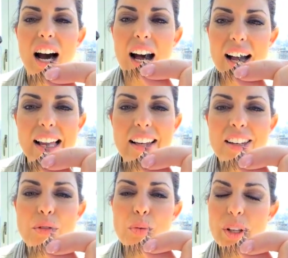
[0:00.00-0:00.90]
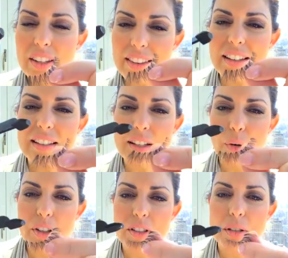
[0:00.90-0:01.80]
I really think it's
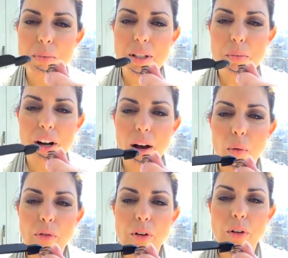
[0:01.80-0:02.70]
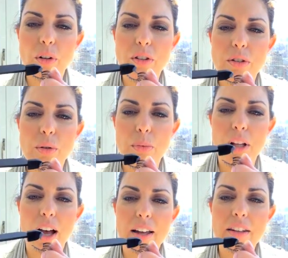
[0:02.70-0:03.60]
going to be more helpful to
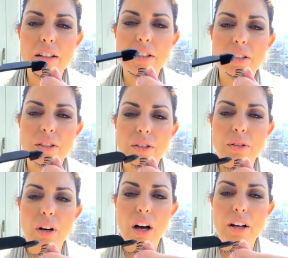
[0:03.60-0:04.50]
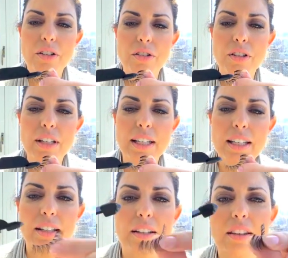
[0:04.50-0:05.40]
apply the glue
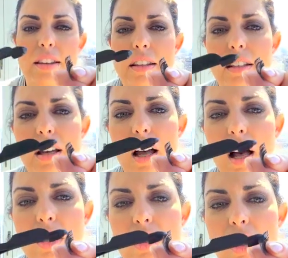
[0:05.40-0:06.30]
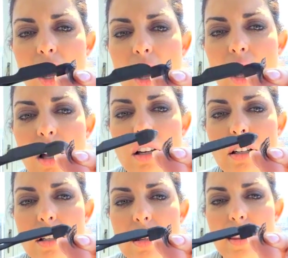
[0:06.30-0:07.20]
underneath
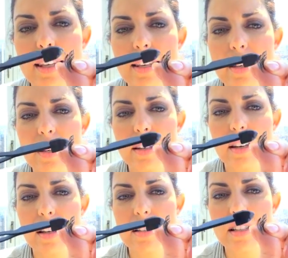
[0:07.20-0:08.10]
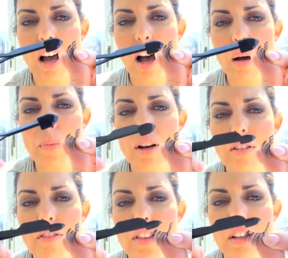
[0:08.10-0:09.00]
along the top
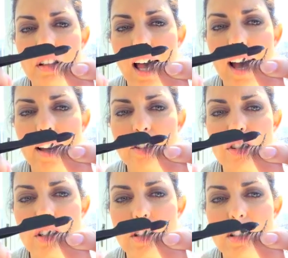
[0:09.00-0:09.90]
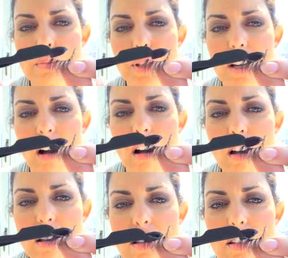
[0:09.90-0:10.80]
of the lashes,
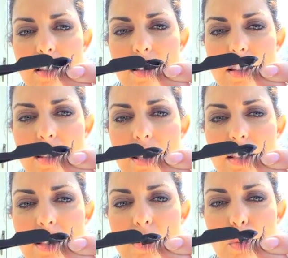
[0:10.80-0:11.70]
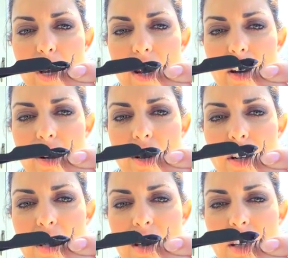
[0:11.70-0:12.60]
because this is where